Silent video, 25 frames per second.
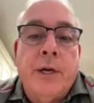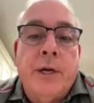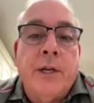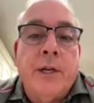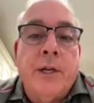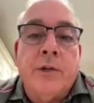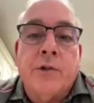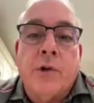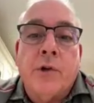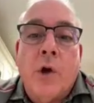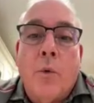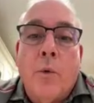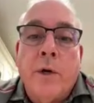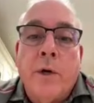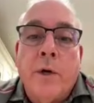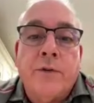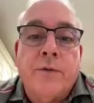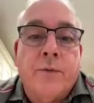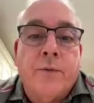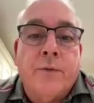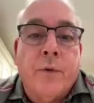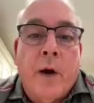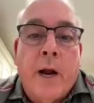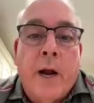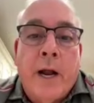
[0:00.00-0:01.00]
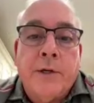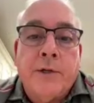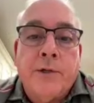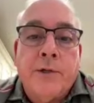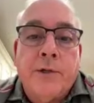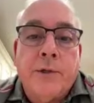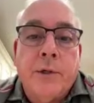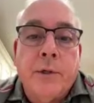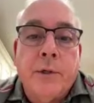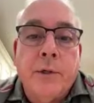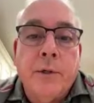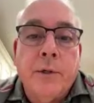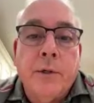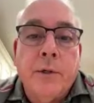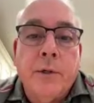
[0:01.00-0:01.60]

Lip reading: it is always fresh,